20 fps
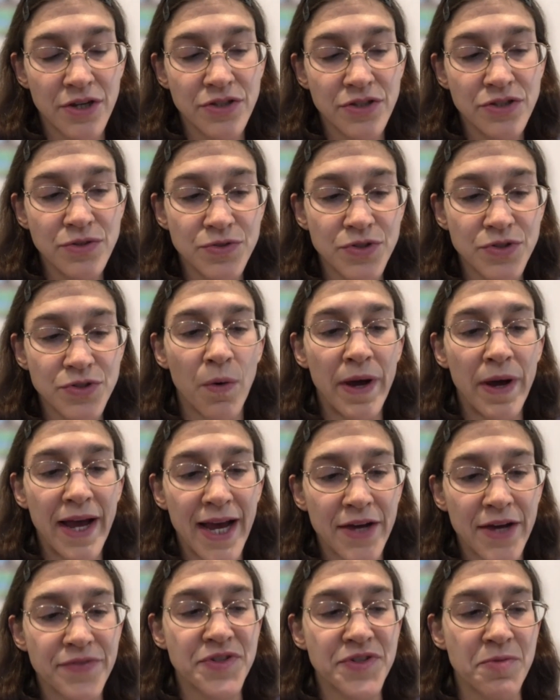you don't
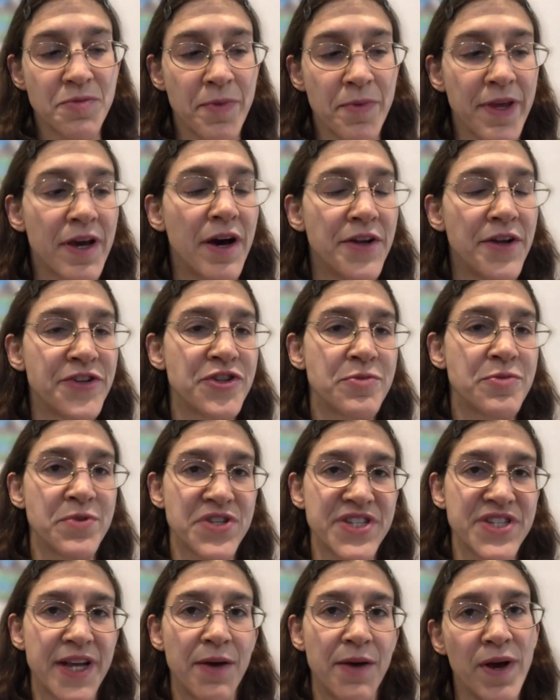have to be 100%
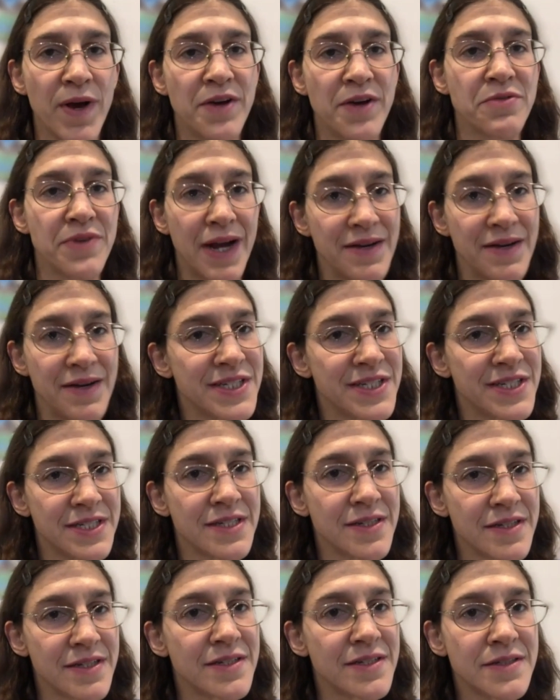well rounded
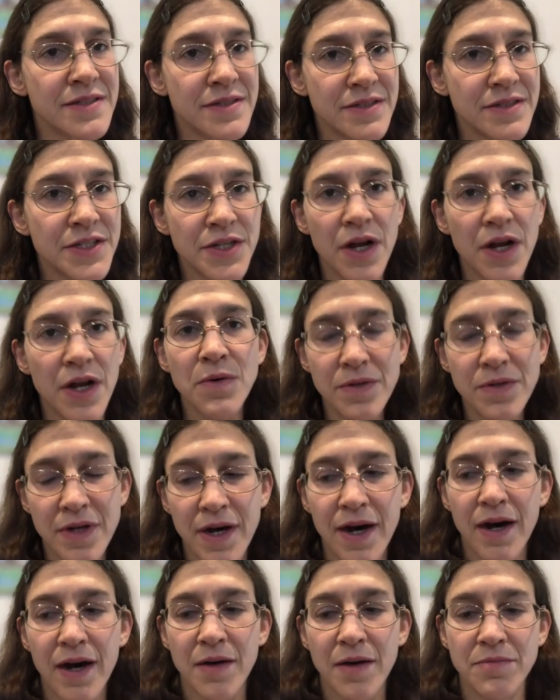you know
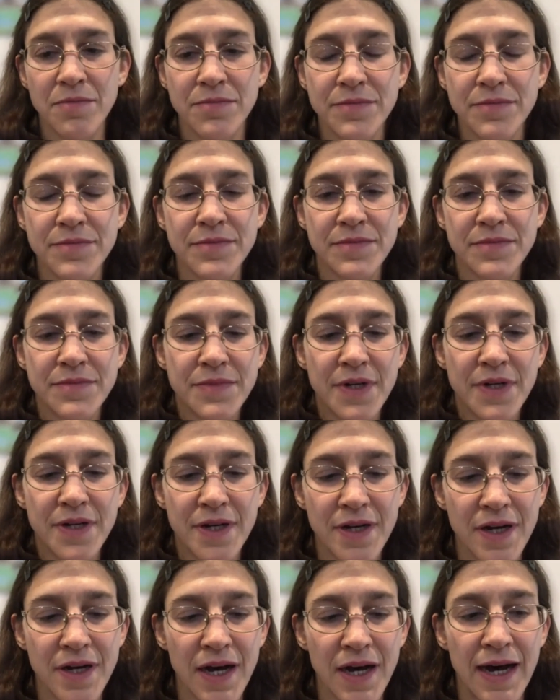um,
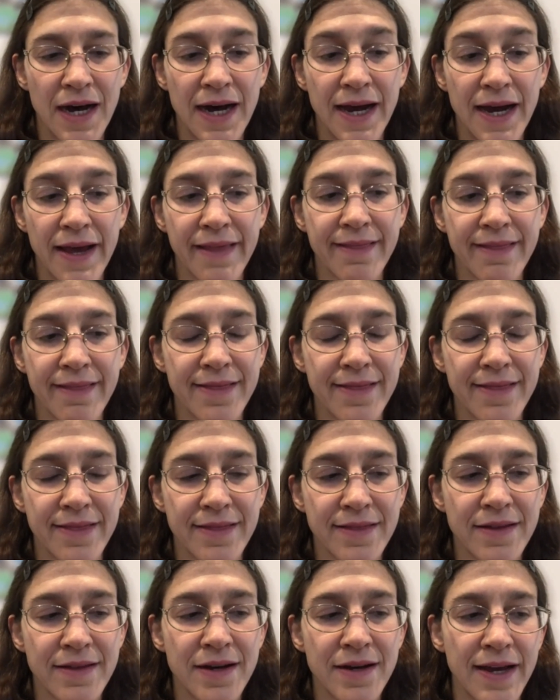i
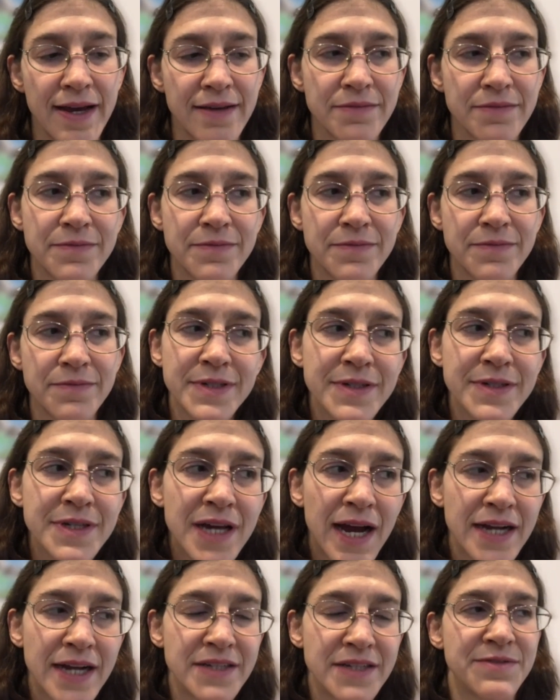i
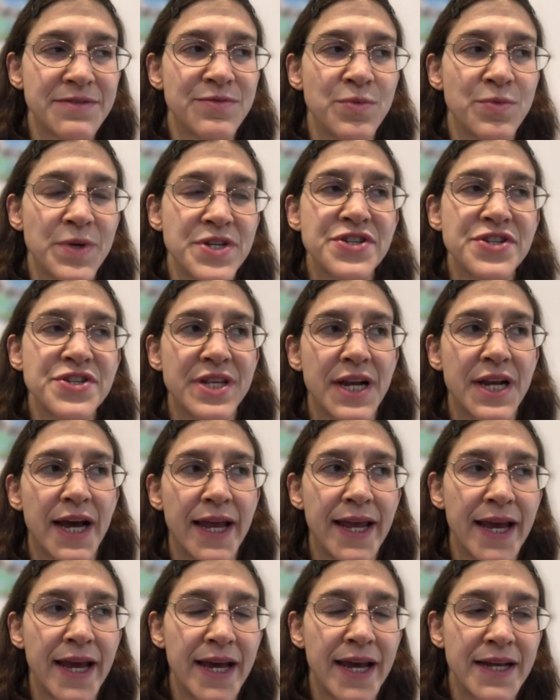kind of wish that
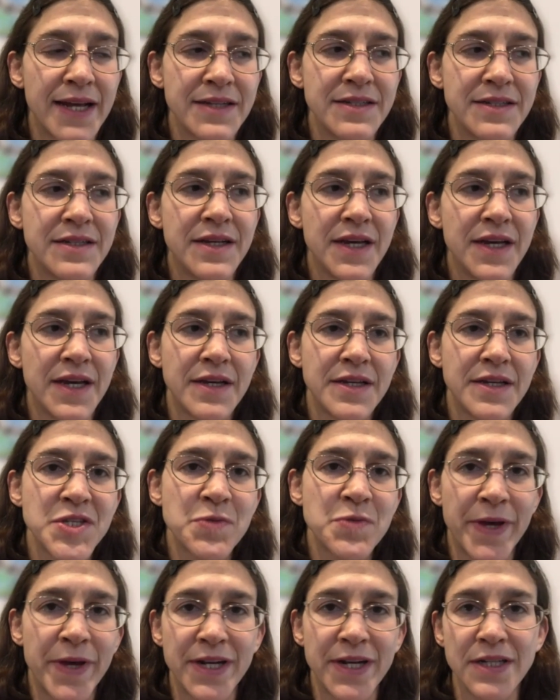i had
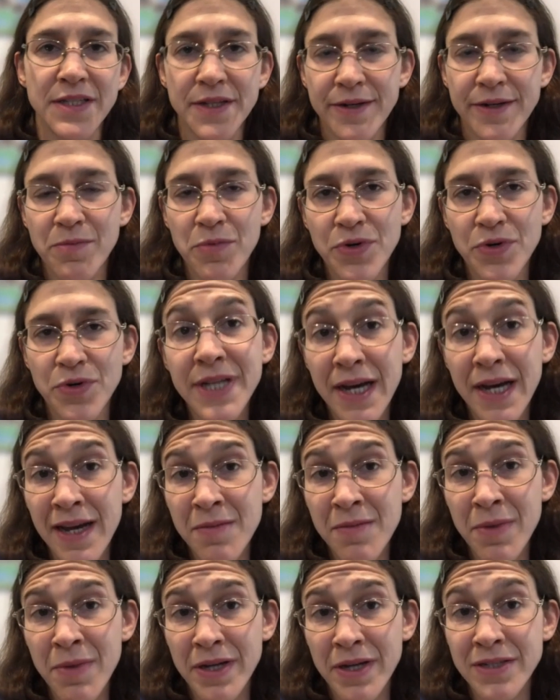spent a little more
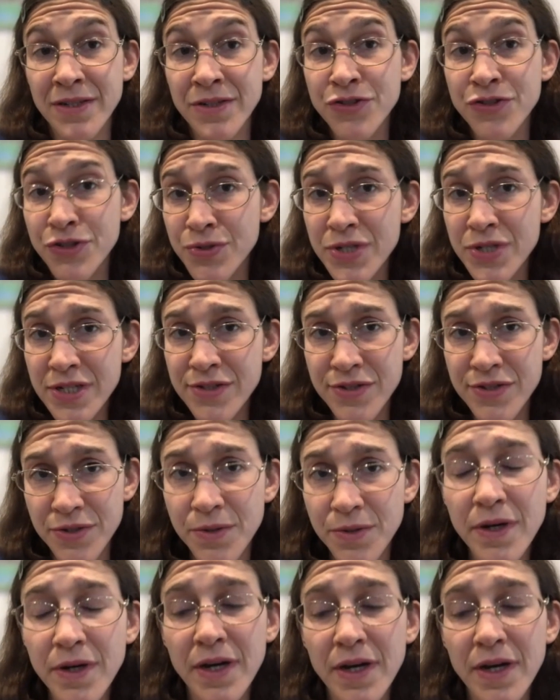time on jujitsu